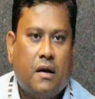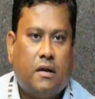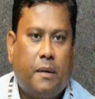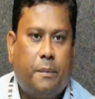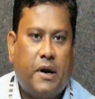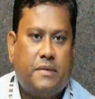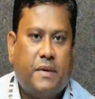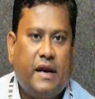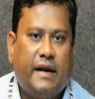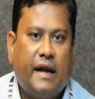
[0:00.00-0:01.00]
The
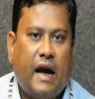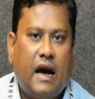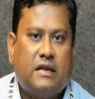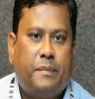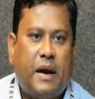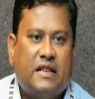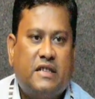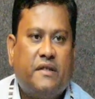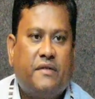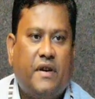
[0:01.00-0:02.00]
probability as
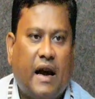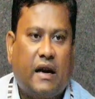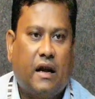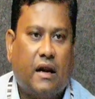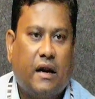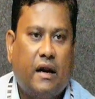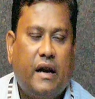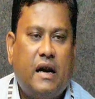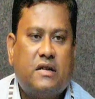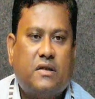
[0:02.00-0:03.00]
branching factor.
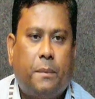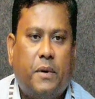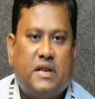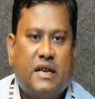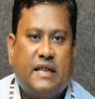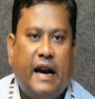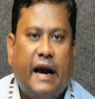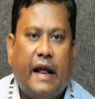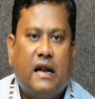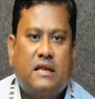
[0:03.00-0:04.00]
Let's suppose a
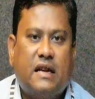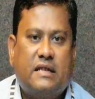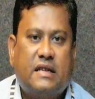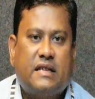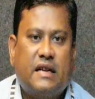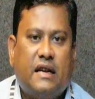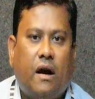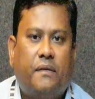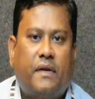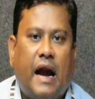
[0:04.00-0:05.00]
sentence consisting
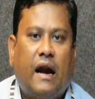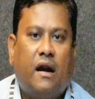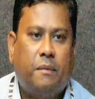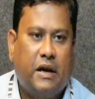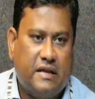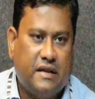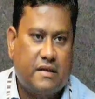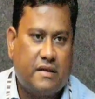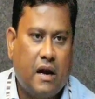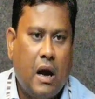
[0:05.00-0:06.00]
of random
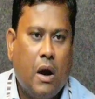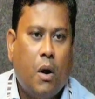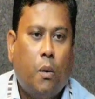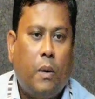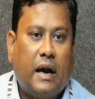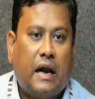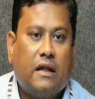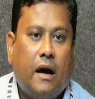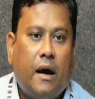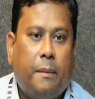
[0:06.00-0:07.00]
digits. What are
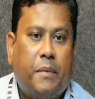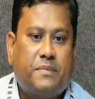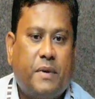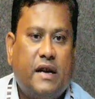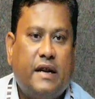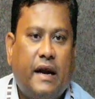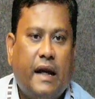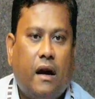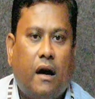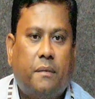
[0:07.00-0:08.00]
the
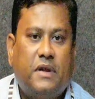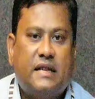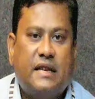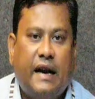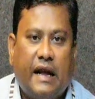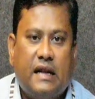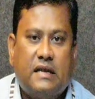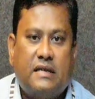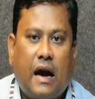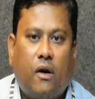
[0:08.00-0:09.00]
probability of this
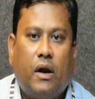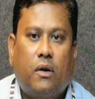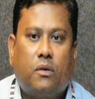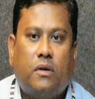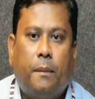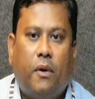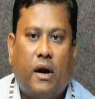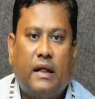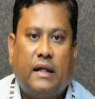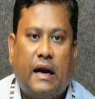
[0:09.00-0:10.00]
sentence according to the
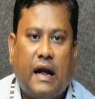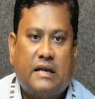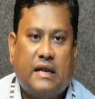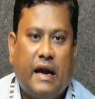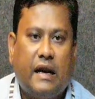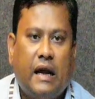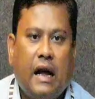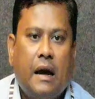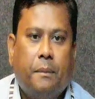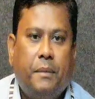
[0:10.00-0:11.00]
model that assign
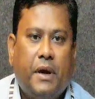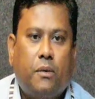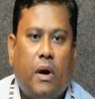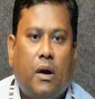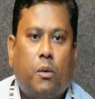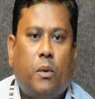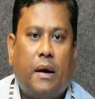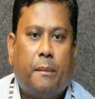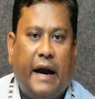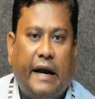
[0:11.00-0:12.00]
p equal to
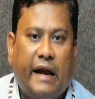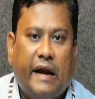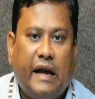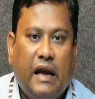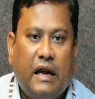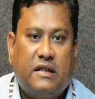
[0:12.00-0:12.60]
1 by 10 each